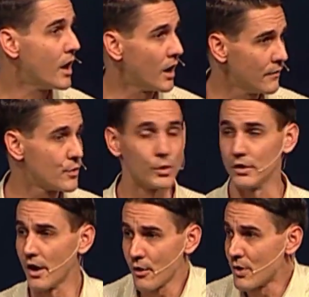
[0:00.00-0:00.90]
of the
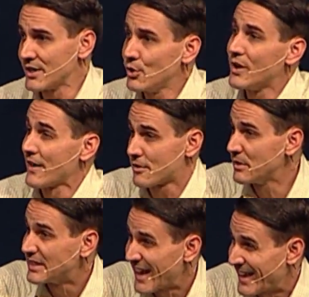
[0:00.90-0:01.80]
world. Otherwise, you would have to
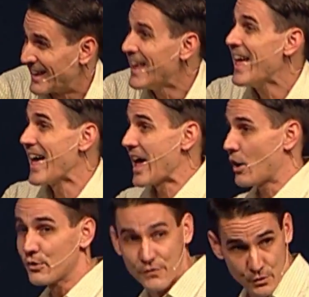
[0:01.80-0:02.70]
be taken
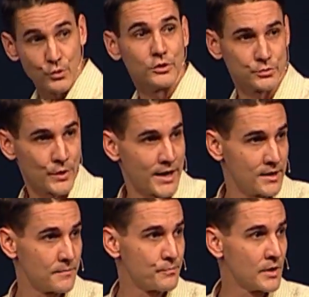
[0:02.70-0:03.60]
out of the world, right?